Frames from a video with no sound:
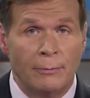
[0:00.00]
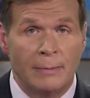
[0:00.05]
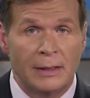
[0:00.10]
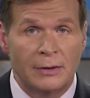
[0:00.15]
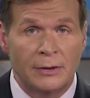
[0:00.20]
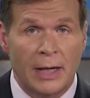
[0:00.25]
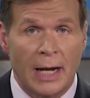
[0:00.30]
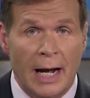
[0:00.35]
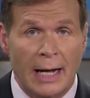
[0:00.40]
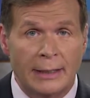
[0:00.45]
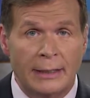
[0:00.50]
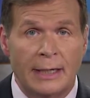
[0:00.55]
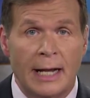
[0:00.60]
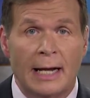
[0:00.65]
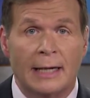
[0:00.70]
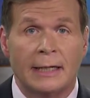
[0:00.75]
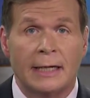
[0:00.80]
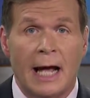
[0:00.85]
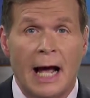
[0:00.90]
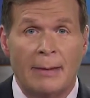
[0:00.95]
misguided
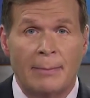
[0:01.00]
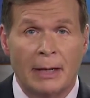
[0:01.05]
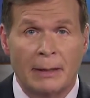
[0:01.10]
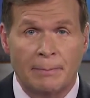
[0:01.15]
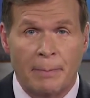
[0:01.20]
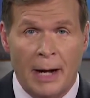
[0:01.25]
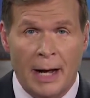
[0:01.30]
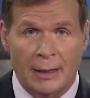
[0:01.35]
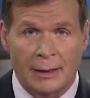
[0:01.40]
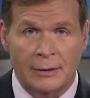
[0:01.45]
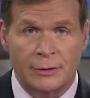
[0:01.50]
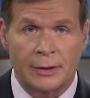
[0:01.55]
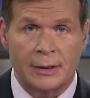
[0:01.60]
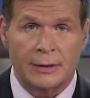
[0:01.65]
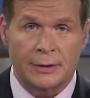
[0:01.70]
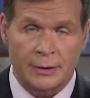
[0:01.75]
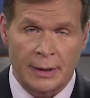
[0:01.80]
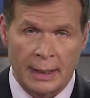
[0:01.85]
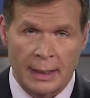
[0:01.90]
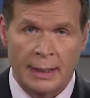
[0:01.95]
economic
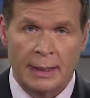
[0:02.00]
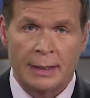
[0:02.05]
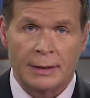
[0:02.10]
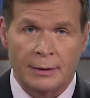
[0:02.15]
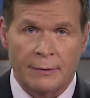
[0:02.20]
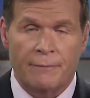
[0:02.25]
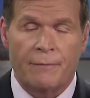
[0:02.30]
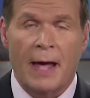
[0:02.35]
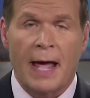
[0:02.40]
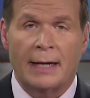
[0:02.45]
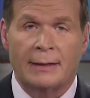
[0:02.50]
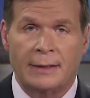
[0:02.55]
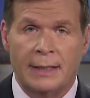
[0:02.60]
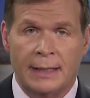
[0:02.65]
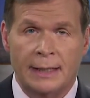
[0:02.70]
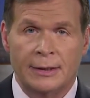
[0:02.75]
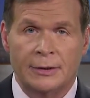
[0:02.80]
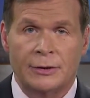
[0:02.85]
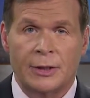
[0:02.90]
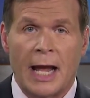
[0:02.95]
policies. The fact
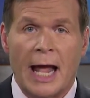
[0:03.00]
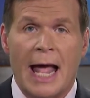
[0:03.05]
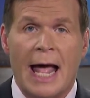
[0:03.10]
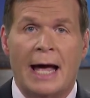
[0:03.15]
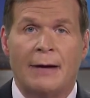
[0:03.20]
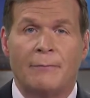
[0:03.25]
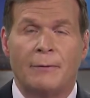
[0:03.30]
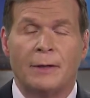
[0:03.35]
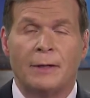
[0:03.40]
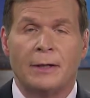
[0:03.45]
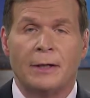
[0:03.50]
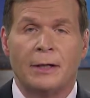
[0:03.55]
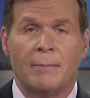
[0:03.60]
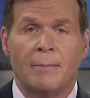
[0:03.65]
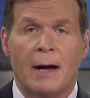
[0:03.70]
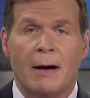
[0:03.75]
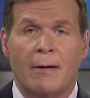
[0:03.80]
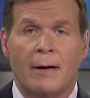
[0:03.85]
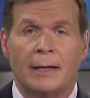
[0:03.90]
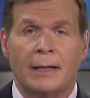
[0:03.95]
is, African
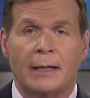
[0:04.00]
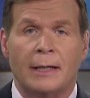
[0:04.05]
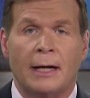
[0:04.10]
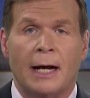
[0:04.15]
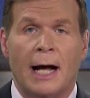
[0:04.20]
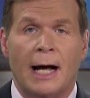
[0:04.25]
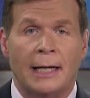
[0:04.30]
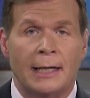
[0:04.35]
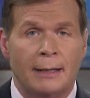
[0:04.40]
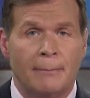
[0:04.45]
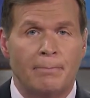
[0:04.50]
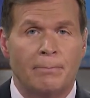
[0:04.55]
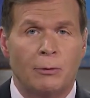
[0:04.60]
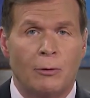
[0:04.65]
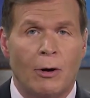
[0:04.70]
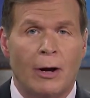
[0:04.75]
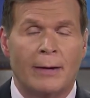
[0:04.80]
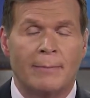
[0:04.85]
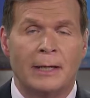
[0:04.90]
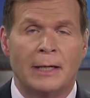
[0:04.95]
American
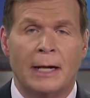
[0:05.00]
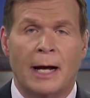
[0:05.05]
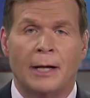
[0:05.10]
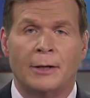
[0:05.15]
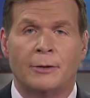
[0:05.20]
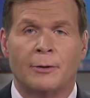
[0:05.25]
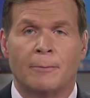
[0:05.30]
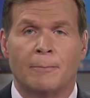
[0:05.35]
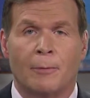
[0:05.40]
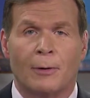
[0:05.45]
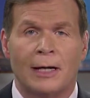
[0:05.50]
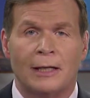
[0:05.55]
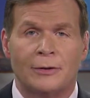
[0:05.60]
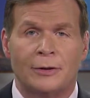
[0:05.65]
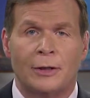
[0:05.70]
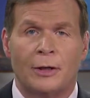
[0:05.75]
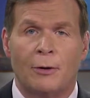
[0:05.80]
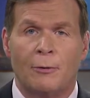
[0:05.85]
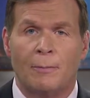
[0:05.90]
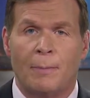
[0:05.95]
unemployment under
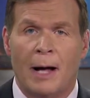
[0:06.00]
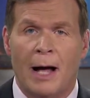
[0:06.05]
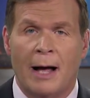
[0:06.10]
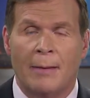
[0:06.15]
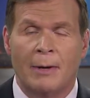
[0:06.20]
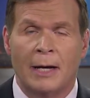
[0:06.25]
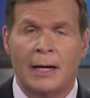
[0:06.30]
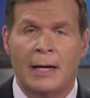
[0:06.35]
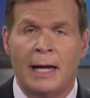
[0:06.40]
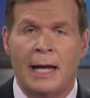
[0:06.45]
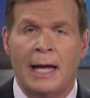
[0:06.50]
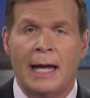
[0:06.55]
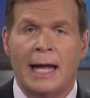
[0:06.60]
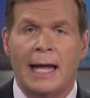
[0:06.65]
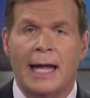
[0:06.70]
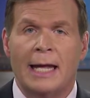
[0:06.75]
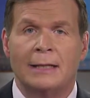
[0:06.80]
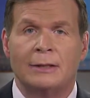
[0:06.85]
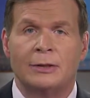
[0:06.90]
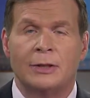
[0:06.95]
President Obama
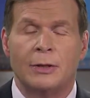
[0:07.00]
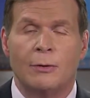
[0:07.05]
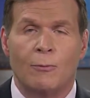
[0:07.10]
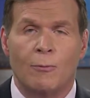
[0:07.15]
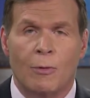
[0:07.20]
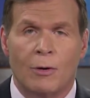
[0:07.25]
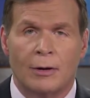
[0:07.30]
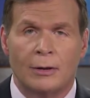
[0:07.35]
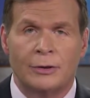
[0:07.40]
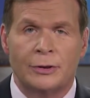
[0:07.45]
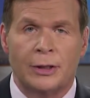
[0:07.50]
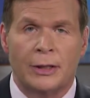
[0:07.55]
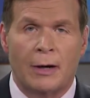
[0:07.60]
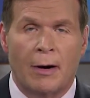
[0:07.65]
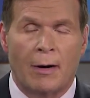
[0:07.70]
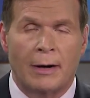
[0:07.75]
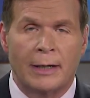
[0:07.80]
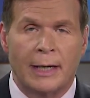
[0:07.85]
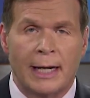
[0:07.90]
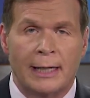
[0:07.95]
is the worst in
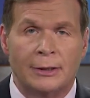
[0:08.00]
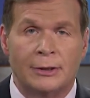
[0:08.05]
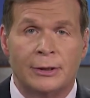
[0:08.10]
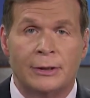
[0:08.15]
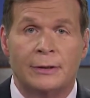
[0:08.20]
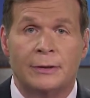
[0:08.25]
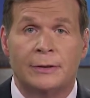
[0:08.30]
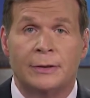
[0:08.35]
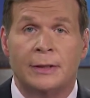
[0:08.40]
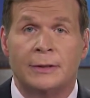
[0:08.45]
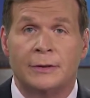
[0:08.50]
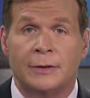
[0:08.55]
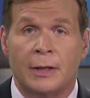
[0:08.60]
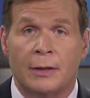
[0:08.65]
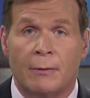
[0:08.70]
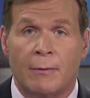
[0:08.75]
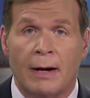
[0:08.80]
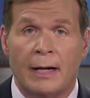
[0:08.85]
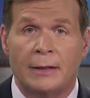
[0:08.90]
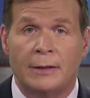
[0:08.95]
our nation since the
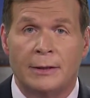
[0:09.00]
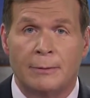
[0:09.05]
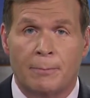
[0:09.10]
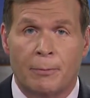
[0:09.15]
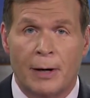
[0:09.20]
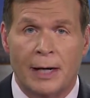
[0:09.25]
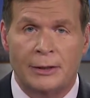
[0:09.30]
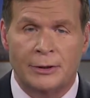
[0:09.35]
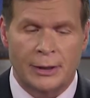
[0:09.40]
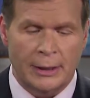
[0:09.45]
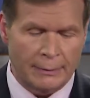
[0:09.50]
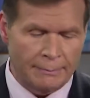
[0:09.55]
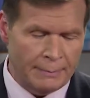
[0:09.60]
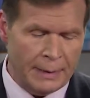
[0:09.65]
Great Depression.